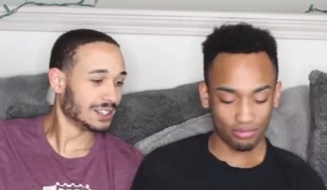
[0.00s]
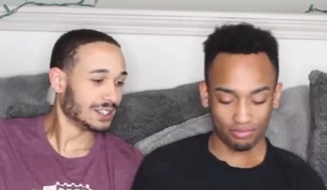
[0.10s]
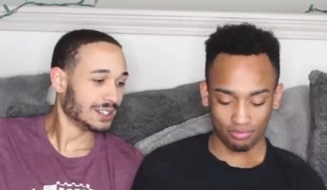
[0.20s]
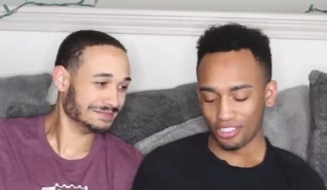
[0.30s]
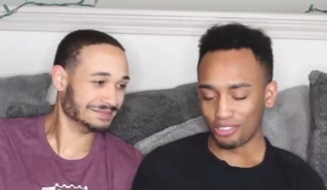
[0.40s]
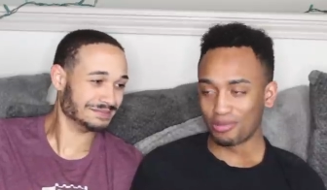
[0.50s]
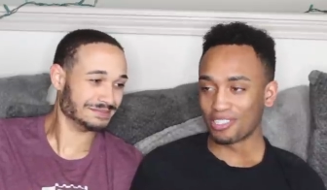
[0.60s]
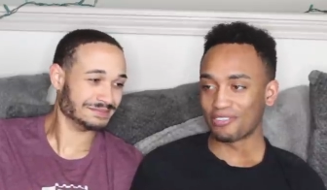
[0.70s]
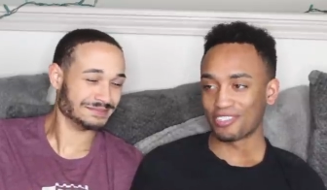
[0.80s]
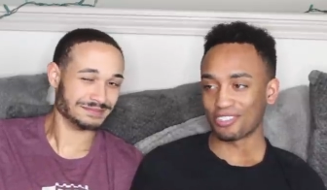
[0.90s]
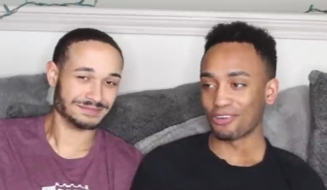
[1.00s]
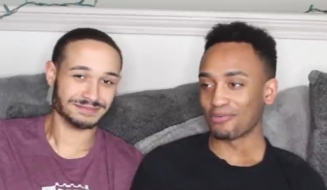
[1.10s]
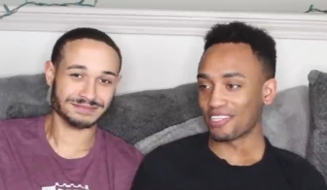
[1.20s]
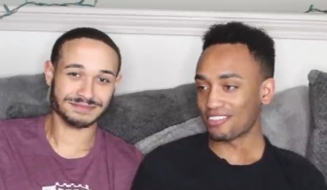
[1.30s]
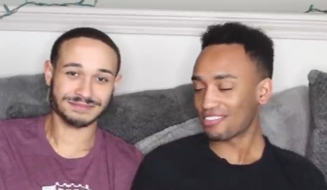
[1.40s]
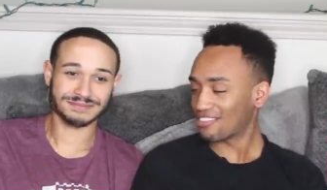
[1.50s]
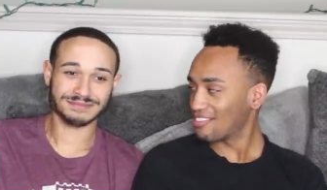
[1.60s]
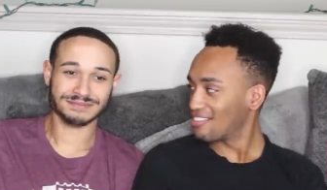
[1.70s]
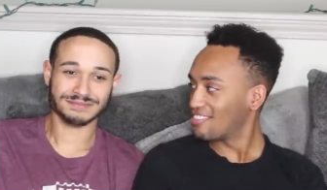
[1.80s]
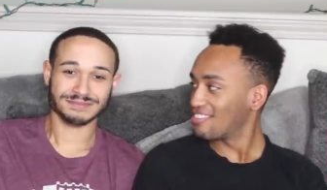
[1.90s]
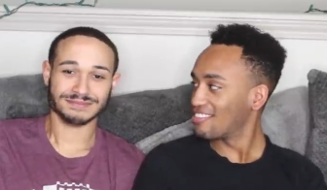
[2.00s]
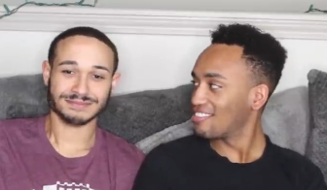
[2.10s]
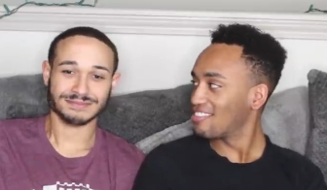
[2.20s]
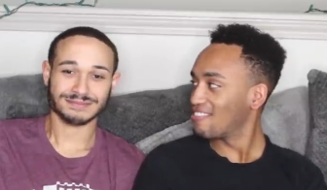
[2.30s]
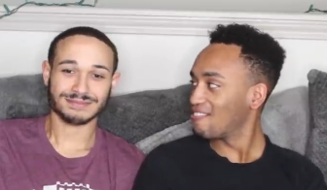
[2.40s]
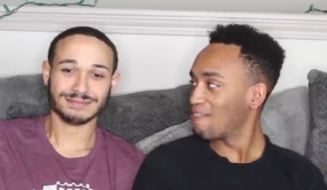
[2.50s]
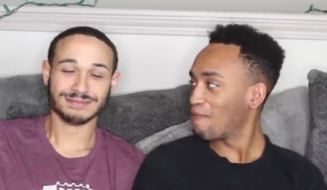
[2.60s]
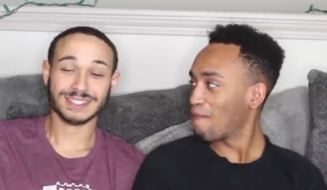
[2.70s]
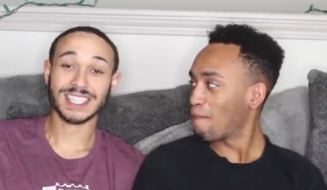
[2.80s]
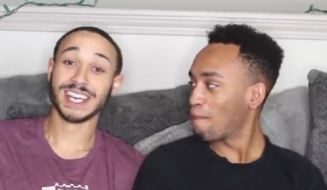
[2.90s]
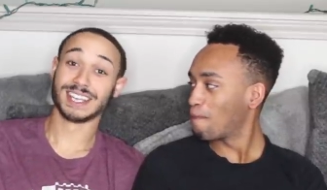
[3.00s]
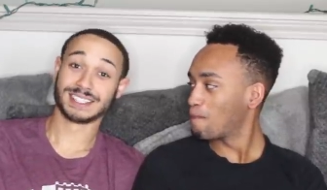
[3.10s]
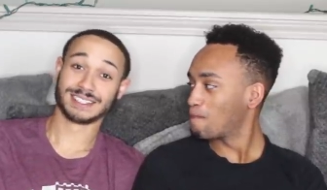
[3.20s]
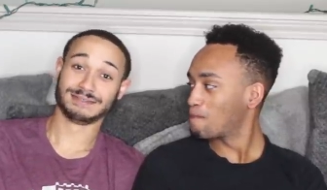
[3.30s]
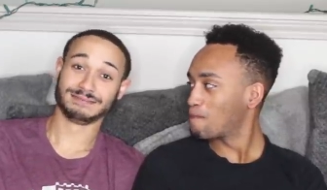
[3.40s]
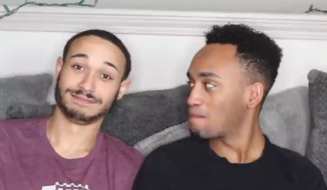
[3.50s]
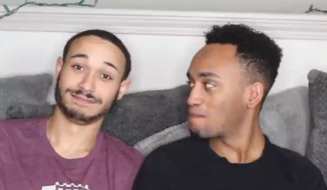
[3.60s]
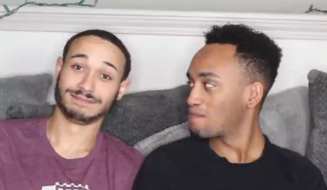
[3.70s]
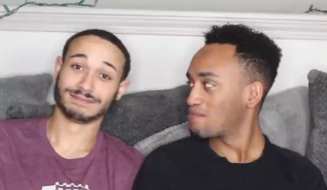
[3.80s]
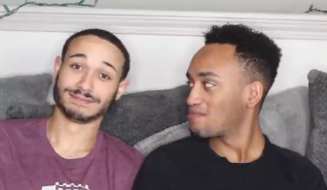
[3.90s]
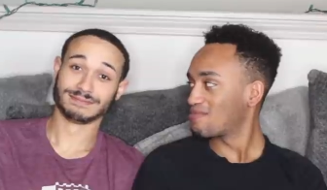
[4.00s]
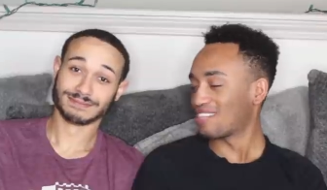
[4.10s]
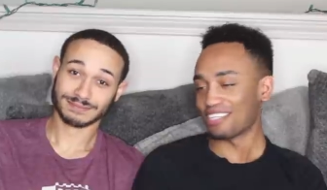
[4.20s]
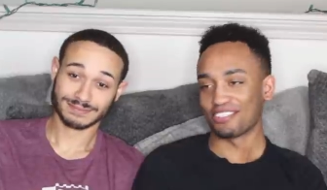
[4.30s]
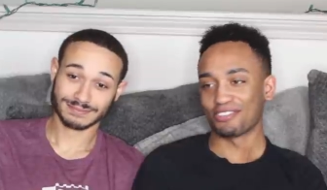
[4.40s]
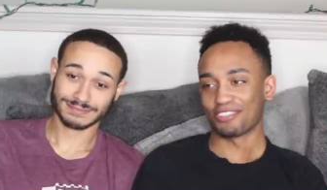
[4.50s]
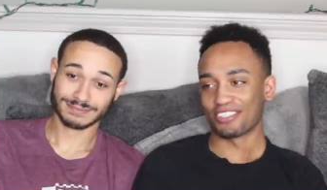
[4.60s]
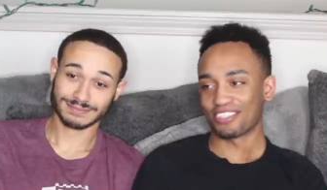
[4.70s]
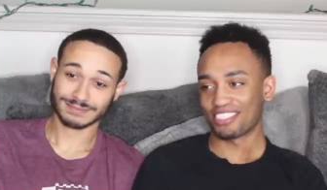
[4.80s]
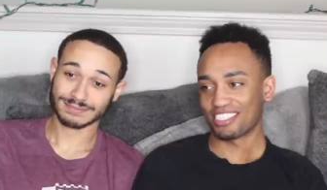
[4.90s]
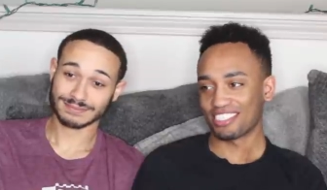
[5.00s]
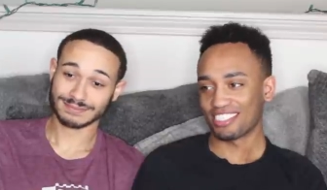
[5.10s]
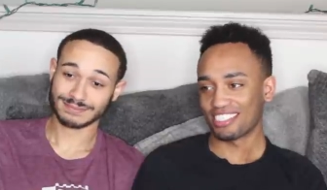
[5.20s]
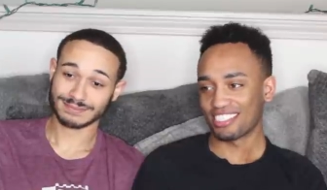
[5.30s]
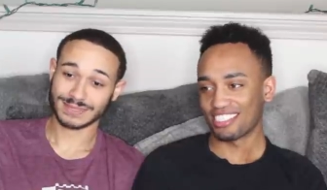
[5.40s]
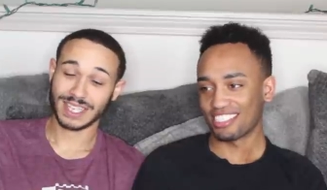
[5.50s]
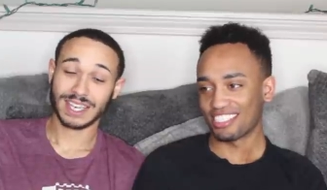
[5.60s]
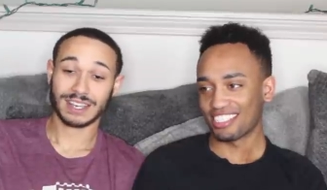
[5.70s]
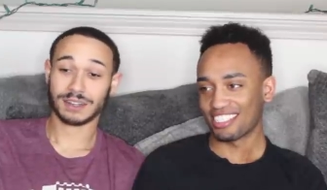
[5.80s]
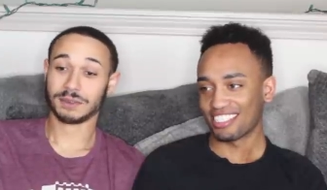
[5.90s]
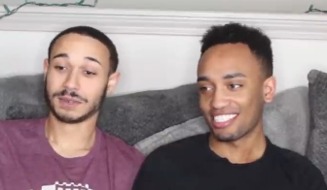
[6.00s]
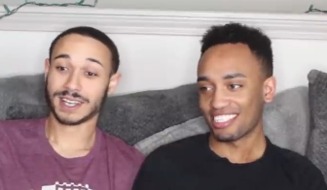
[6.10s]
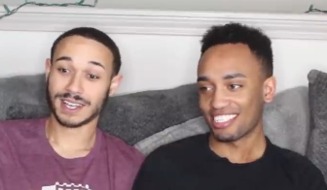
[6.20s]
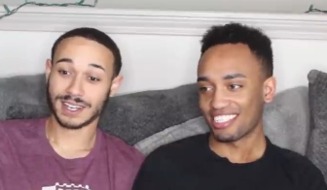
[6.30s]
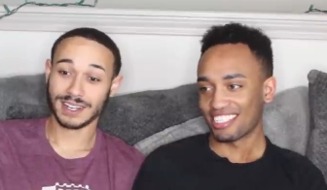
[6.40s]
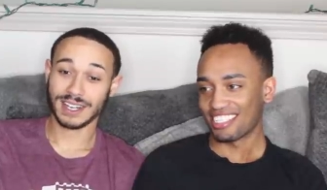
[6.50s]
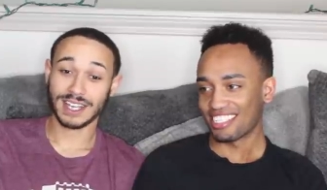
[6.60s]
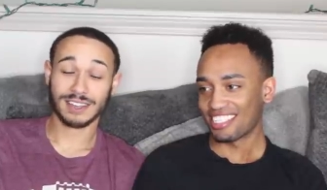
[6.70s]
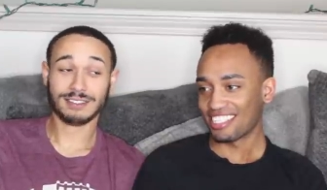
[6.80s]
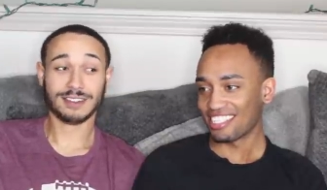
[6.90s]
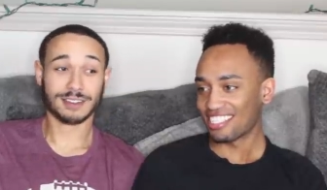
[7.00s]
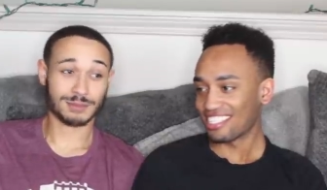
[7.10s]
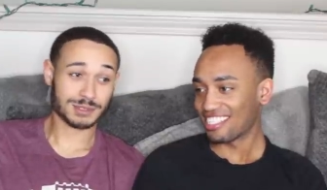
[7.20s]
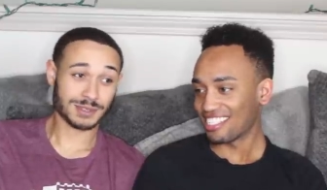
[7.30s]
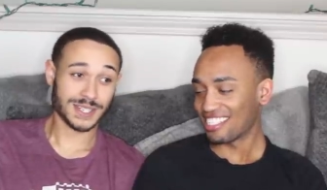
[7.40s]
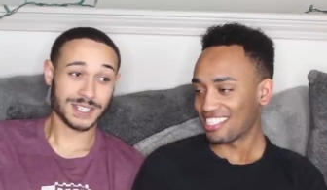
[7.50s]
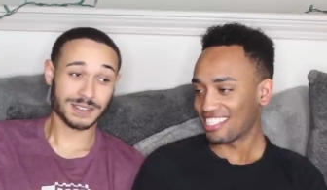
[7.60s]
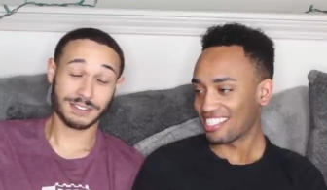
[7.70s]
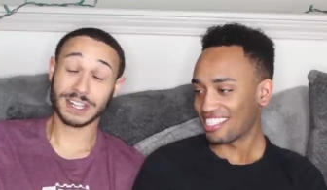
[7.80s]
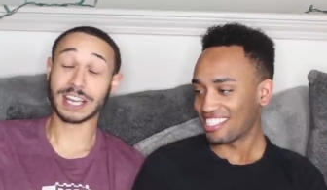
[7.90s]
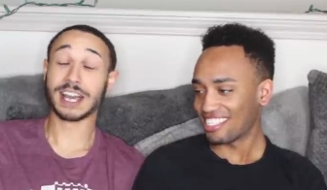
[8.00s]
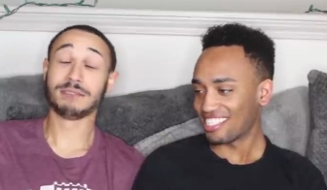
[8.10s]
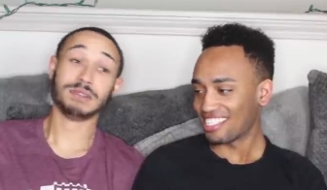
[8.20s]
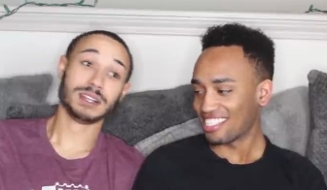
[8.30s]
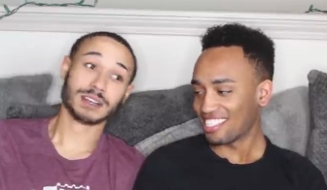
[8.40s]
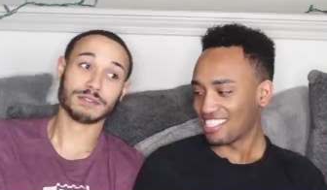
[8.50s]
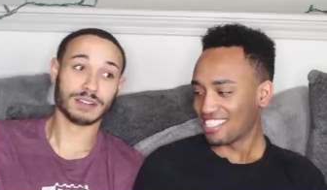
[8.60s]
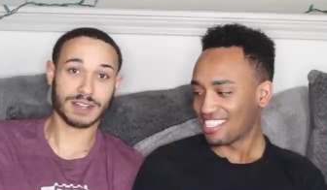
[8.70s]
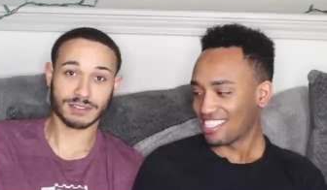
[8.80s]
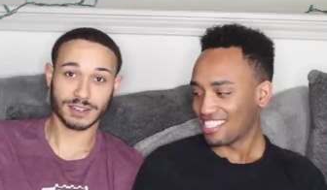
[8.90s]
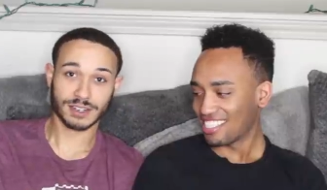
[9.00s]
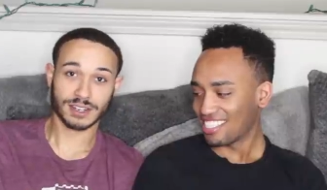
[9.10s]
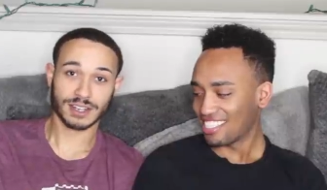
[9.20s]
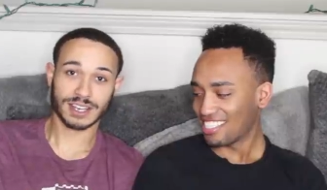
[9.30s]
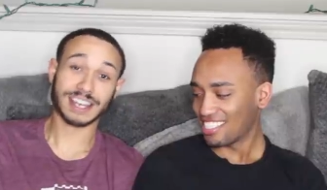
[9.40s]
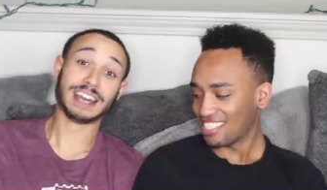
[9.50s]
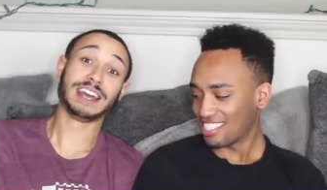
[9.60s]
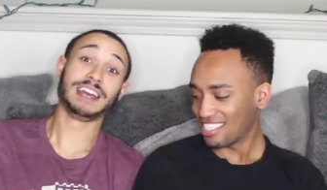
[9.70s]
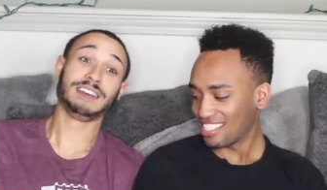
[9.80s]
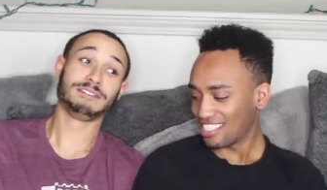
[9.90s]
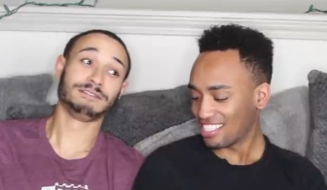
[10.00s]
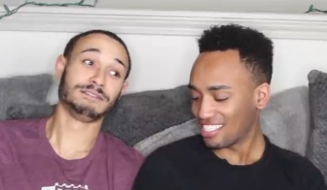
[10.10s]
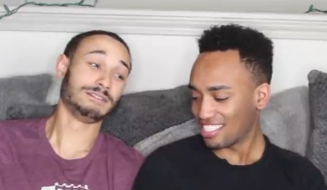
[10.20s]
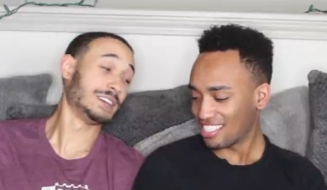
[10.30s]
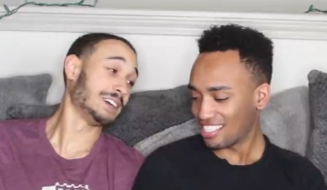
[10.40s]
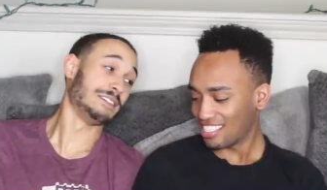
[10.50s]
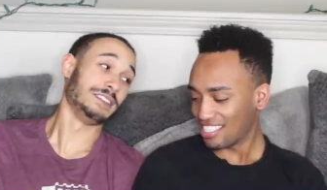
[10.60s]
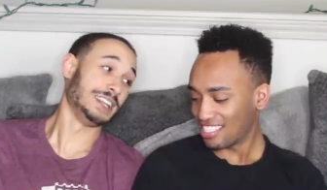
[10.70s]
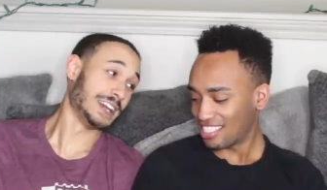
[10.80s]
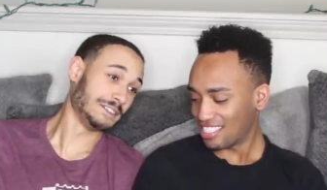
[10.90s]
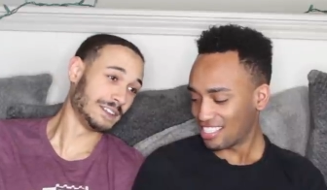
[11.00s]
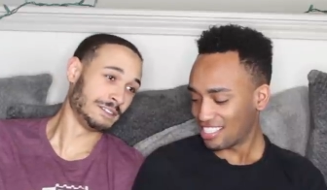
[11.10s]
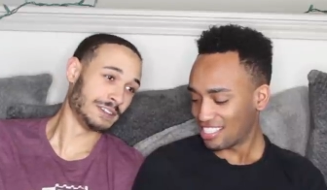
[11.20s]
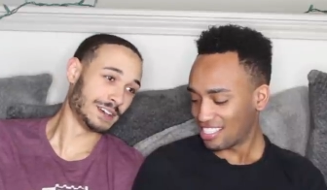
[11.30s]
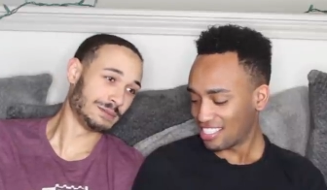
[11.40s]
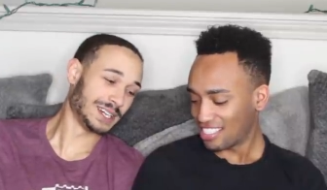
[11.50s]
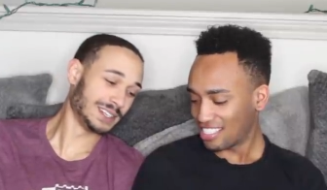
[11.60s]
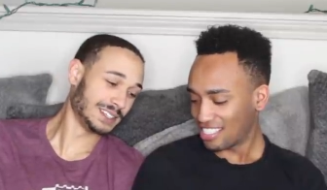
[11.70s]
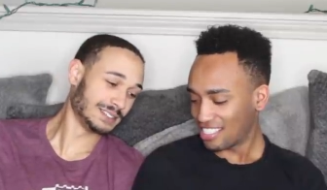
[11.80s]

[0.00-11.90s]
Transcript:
Speaker 1: though. Do you believe in soulmates? Yes. I do too.
Speaker 2: Oh my god. Even though I'm 22, I feel like I have been looking forever, and I have definitely found mine